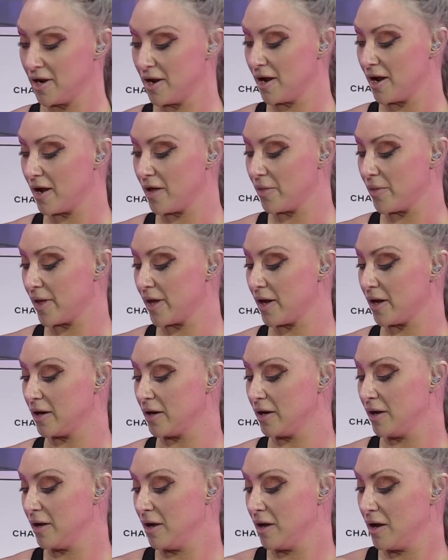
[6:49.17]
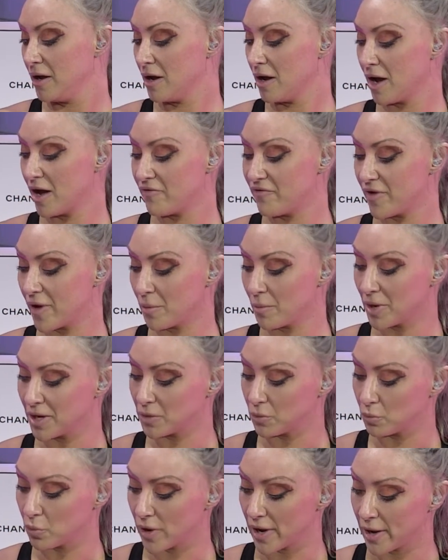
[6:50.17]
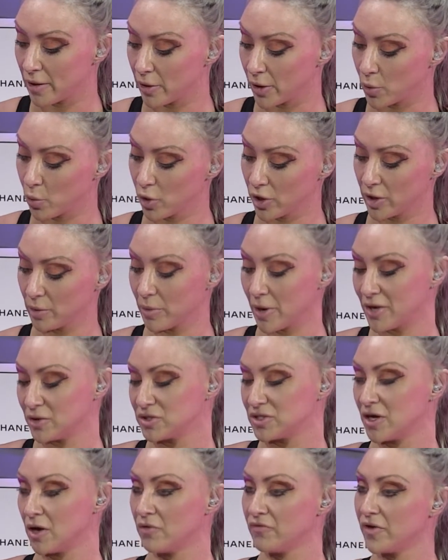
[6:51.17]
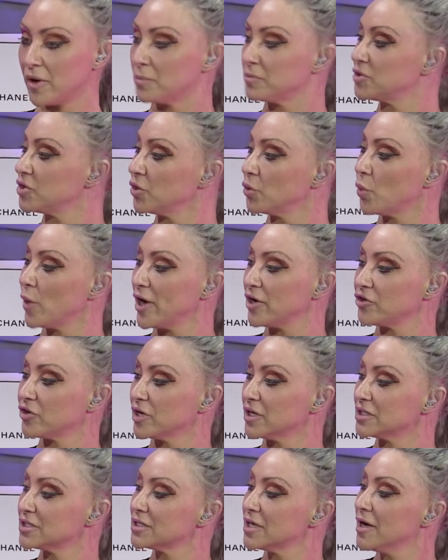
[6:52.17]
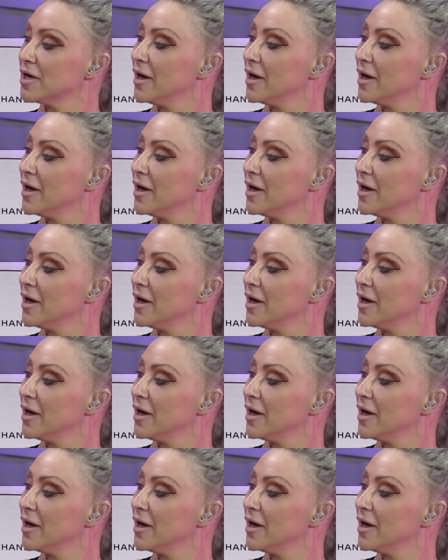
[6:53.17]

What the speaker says: And then I found my way like working myself up to waitress.